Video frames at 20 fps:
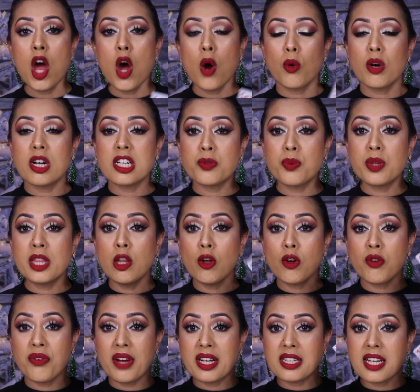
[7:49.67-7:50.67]
Whereas with
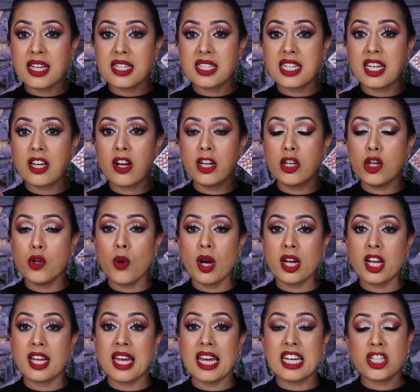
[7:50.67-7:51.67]
Look Fantastic, I knew I
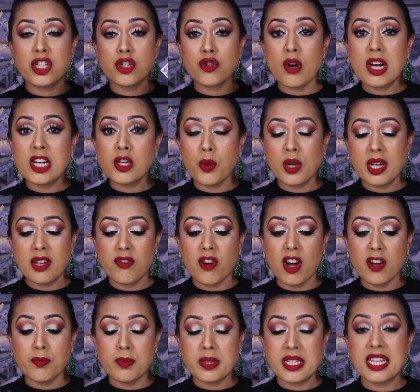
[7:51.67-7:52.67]
could get a straight
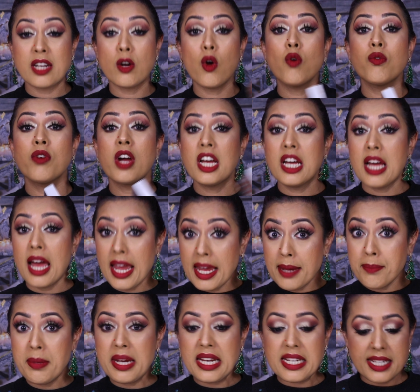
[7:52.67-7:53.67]
25% off
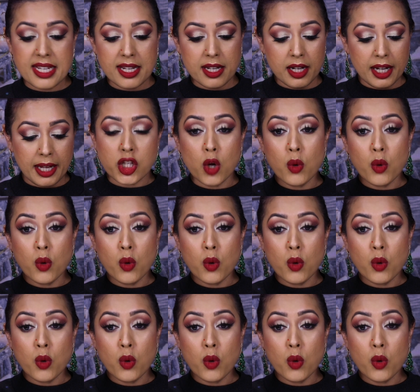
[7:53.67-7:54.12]
immediately.